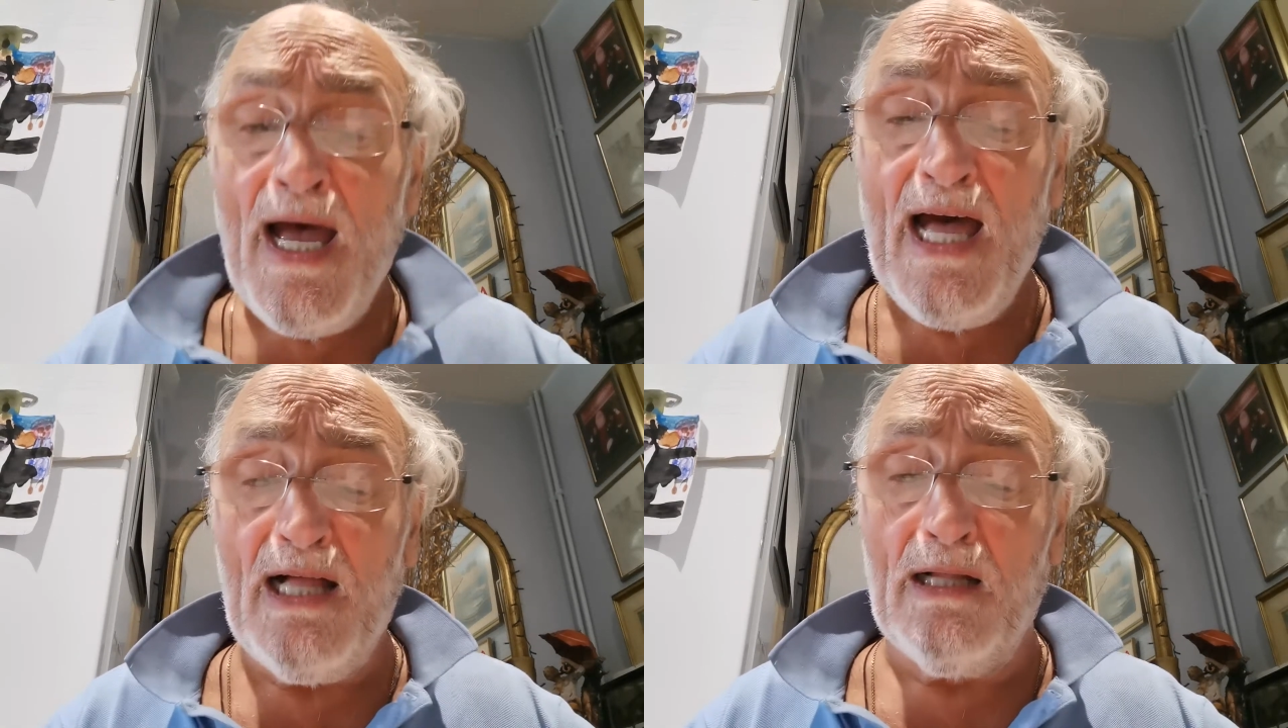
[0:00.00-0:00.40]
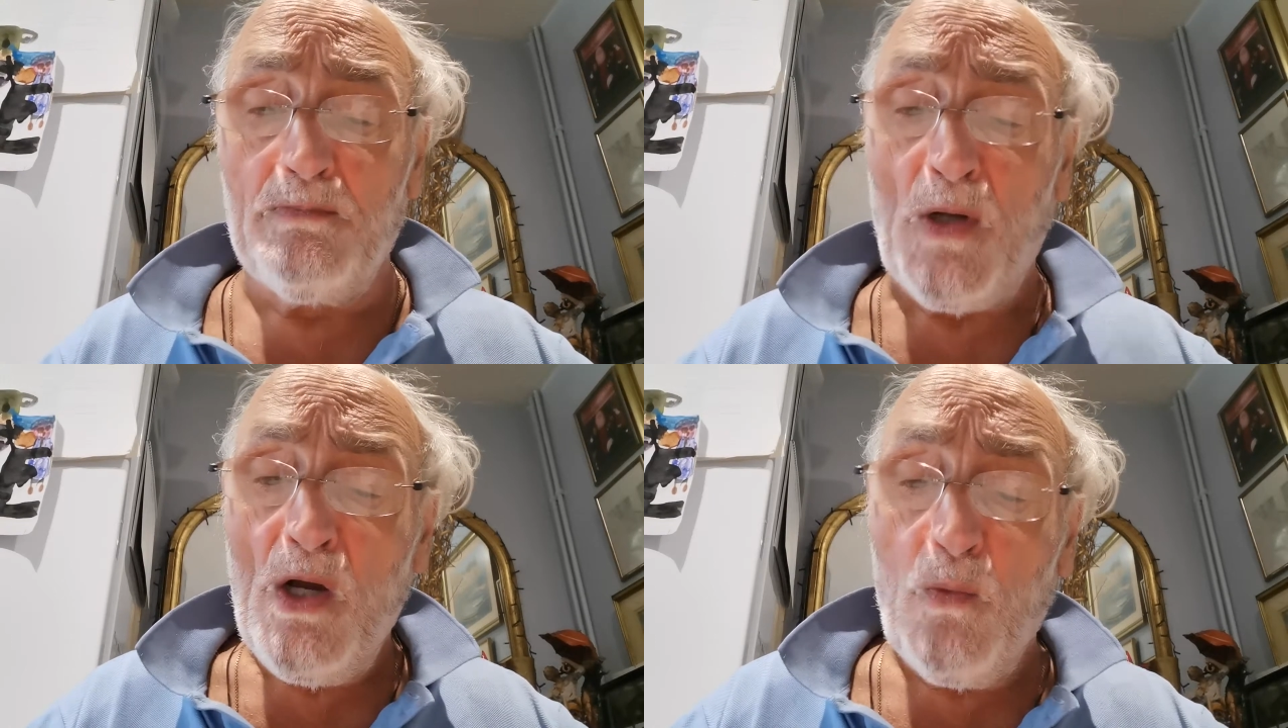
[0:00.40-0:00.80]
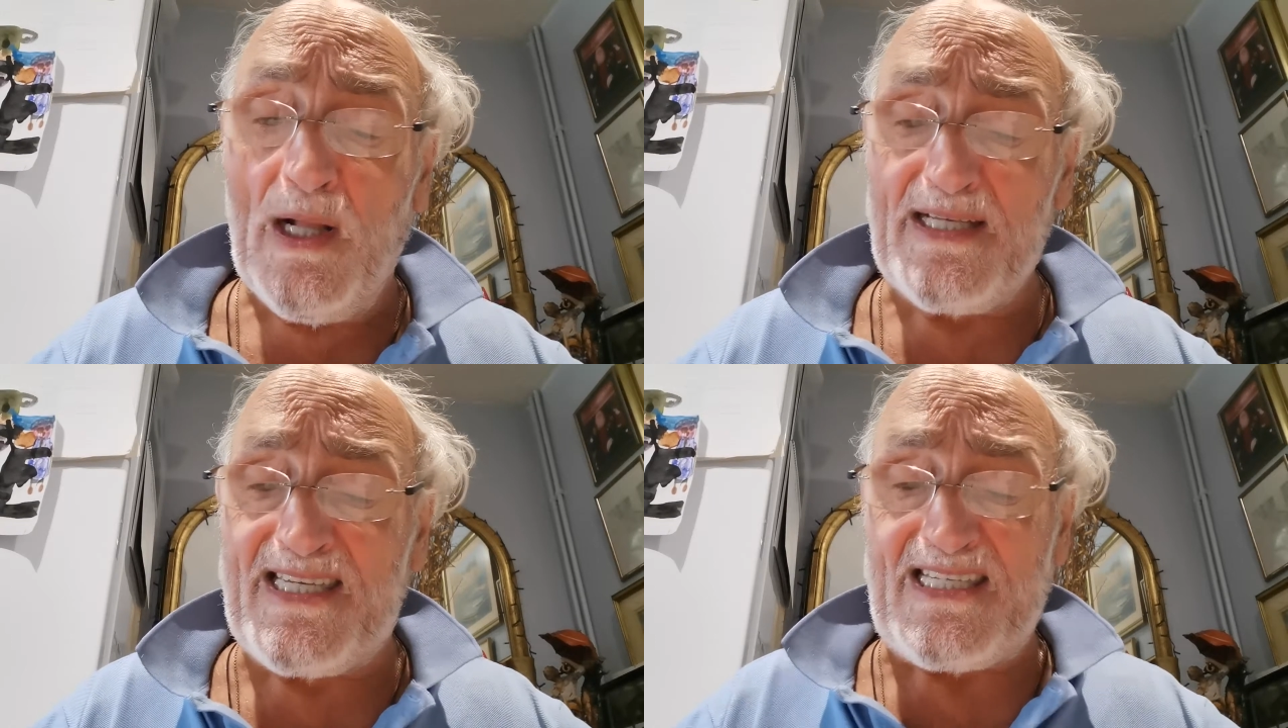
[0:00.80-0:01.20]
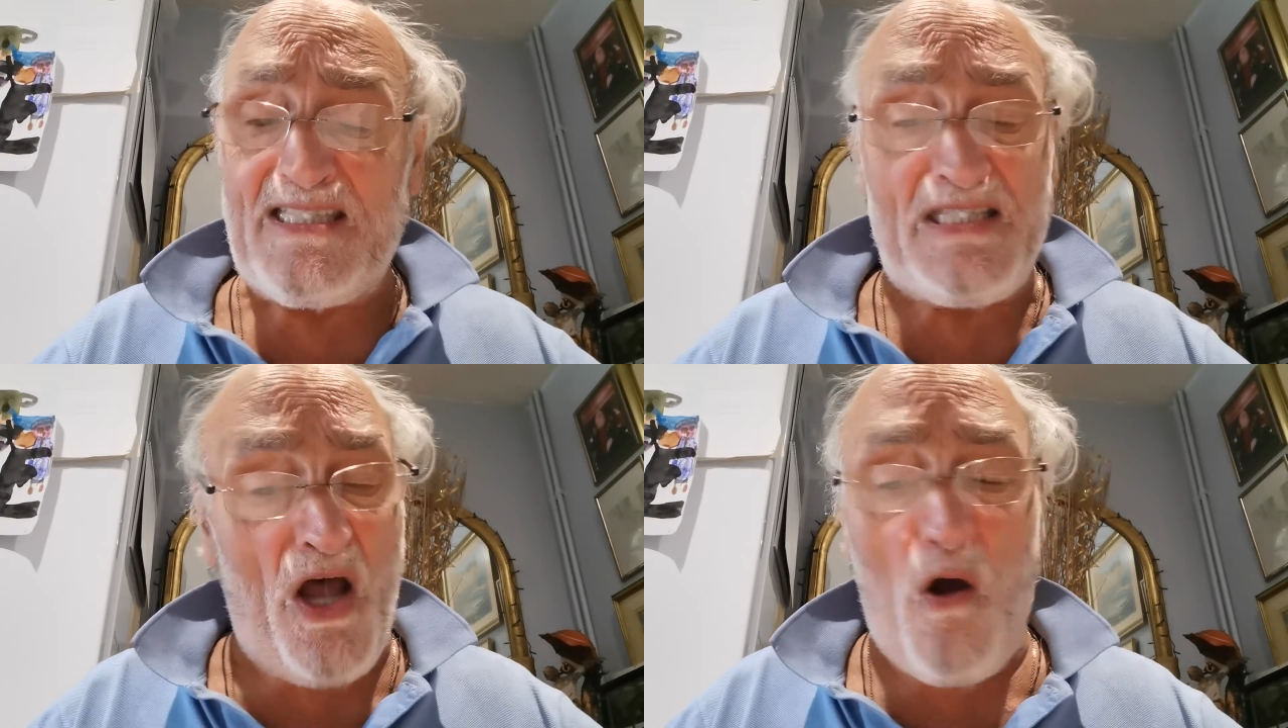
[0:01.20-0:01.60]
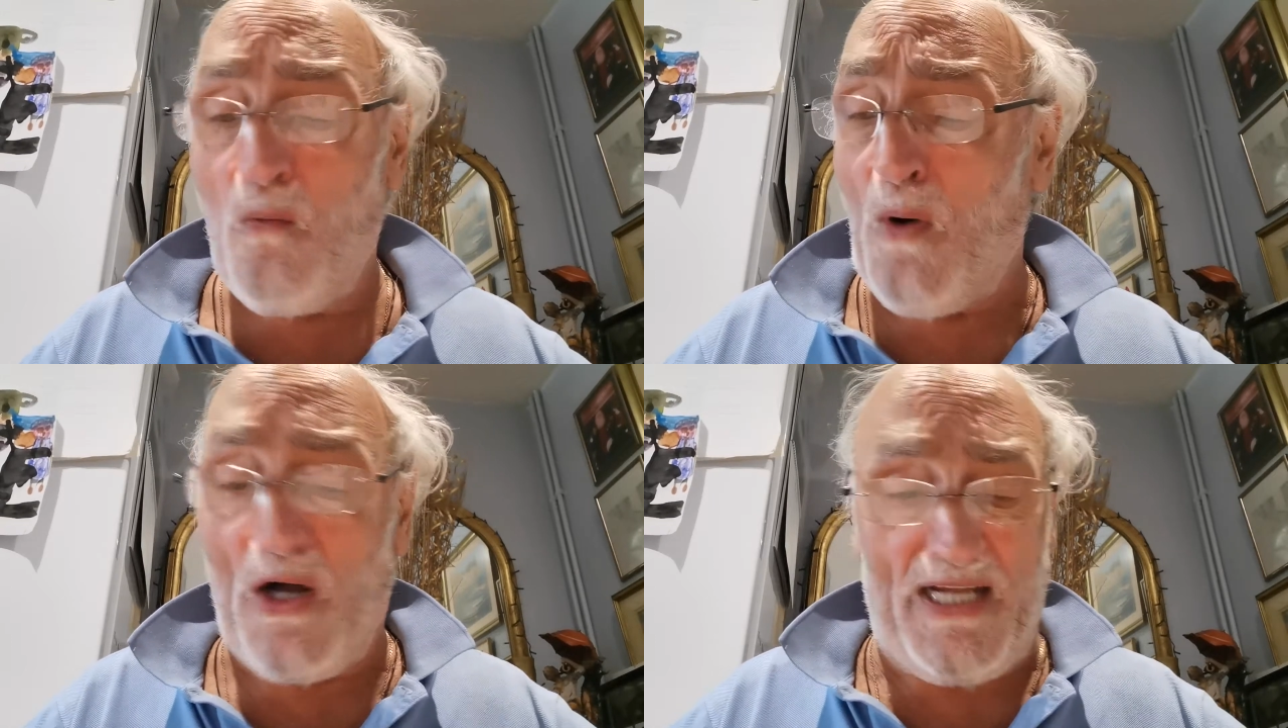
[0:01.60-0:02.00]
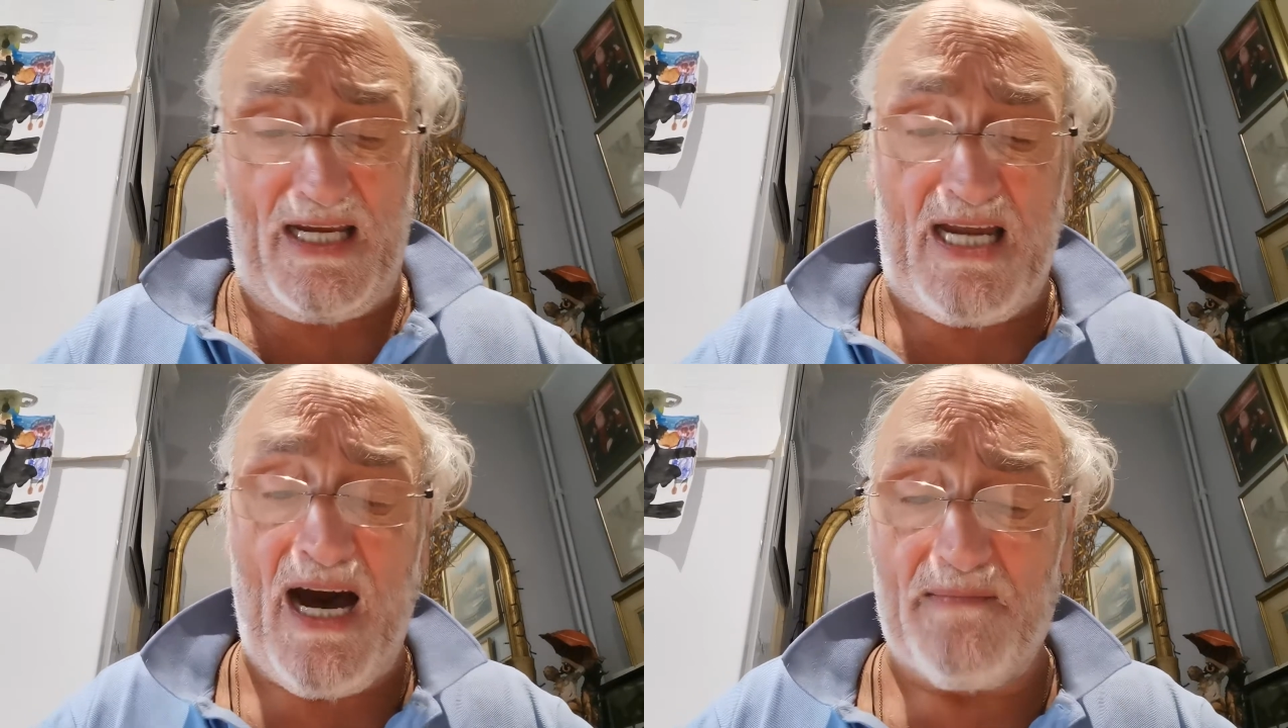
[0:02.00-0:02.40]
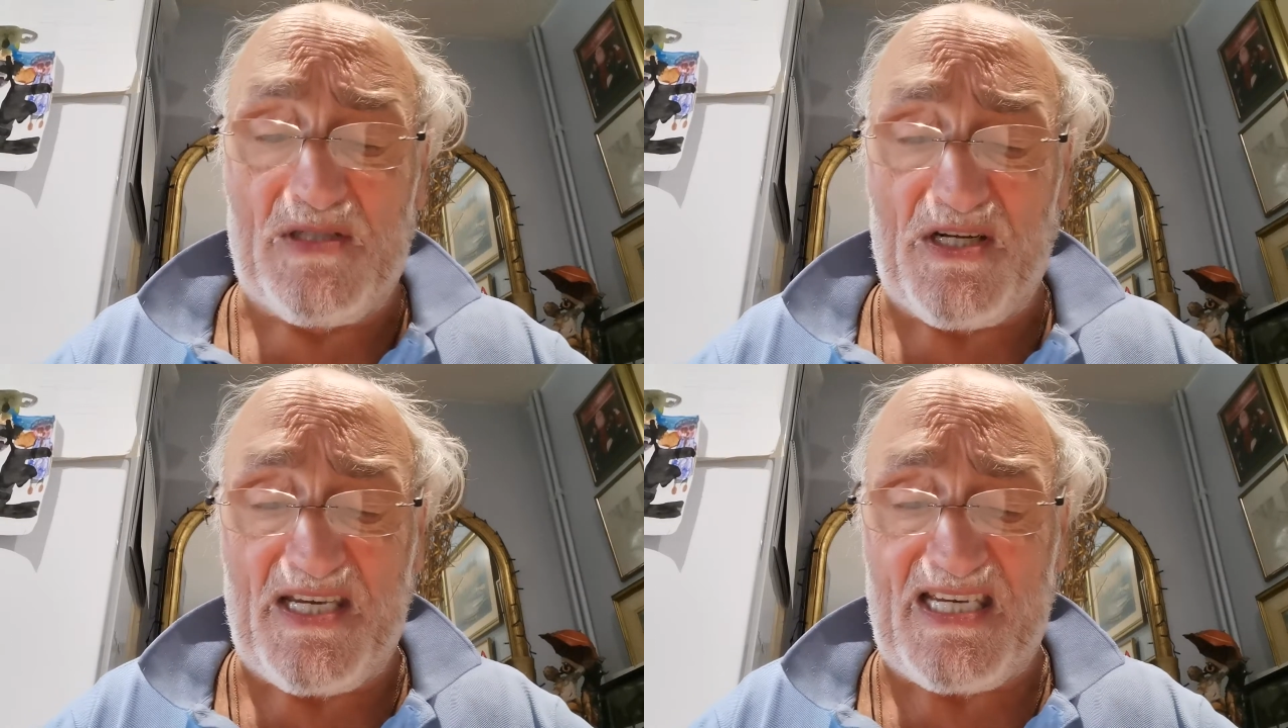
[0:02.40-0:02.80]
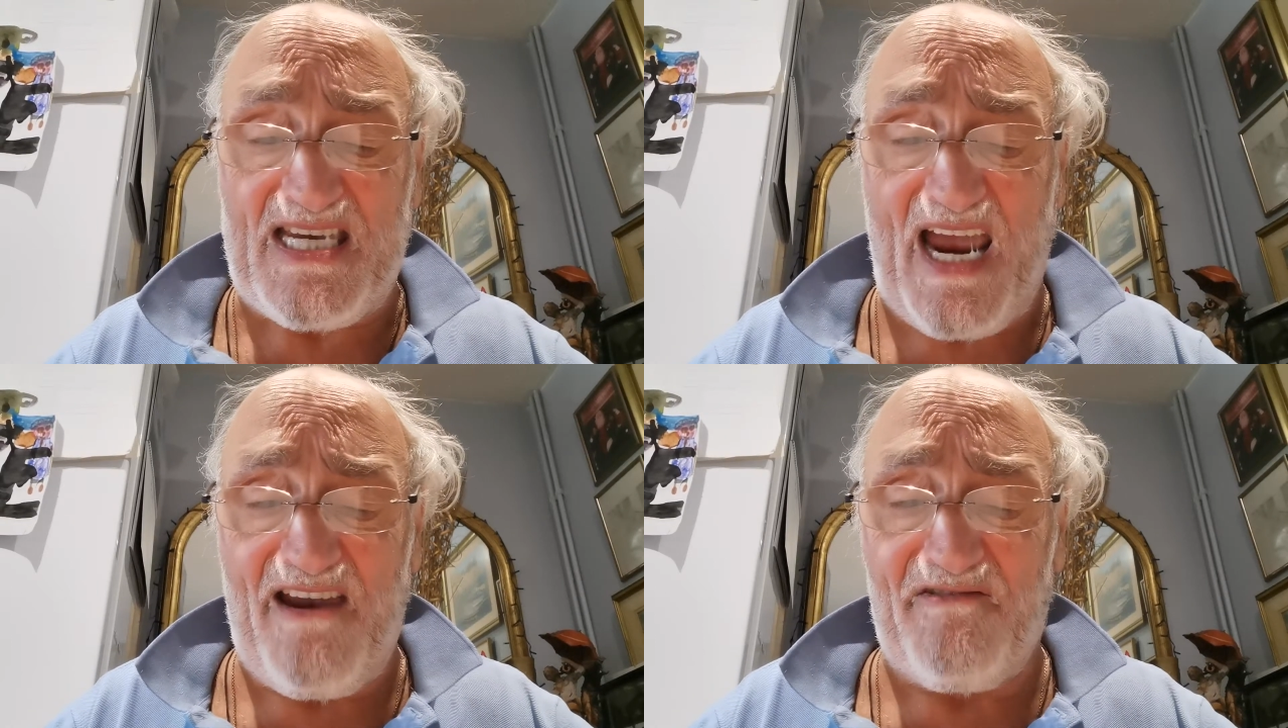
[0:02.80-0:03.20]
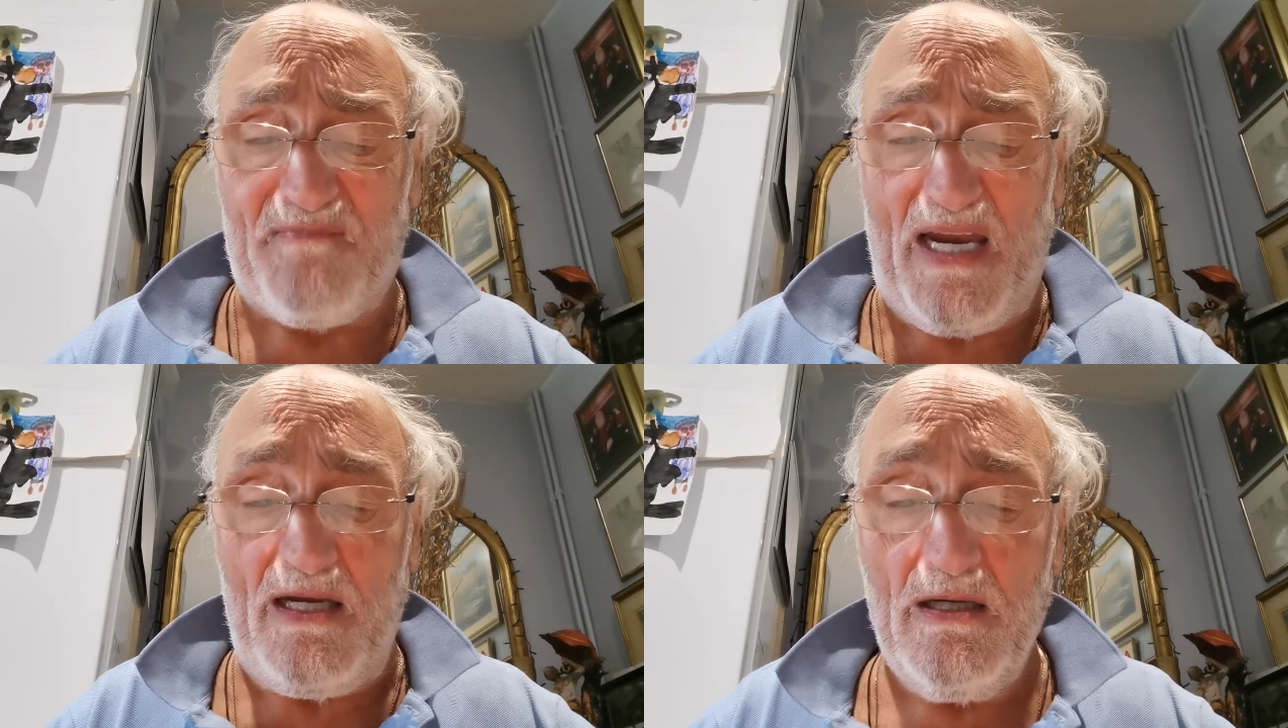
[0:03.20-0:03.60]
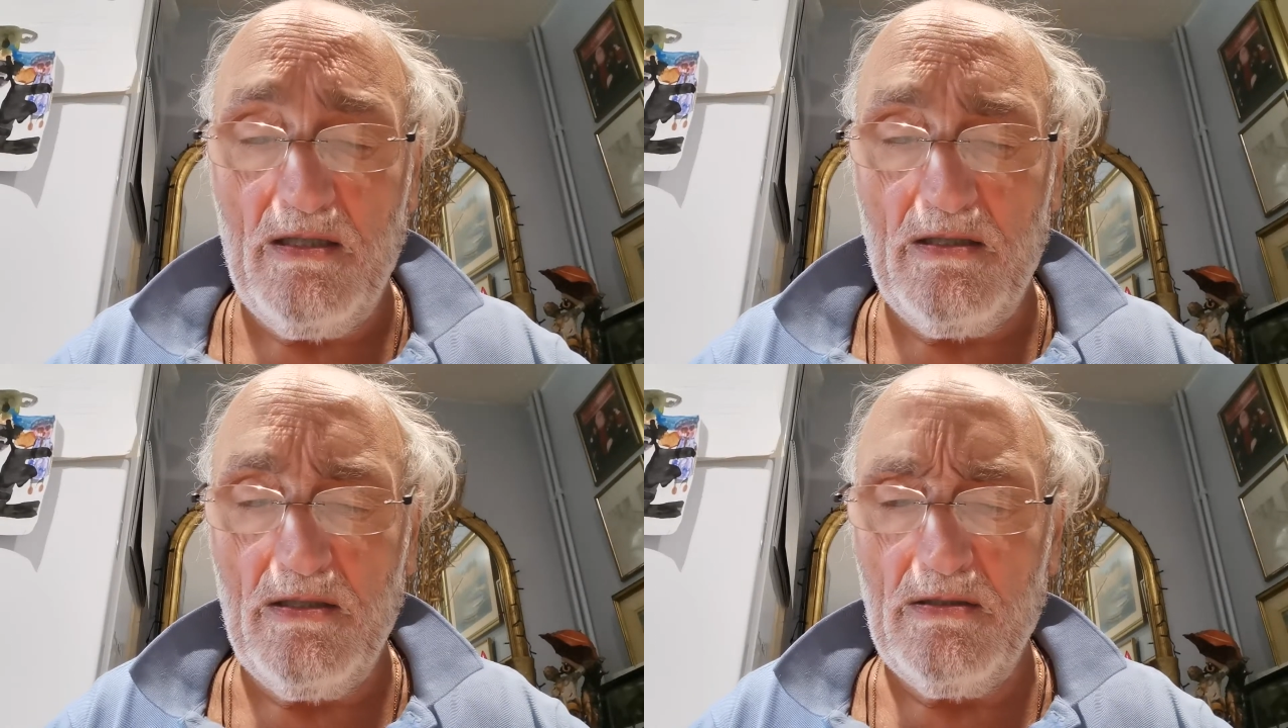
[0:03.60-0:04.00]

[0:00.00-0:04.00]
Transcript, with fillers: Help! Will nobody come to save me?"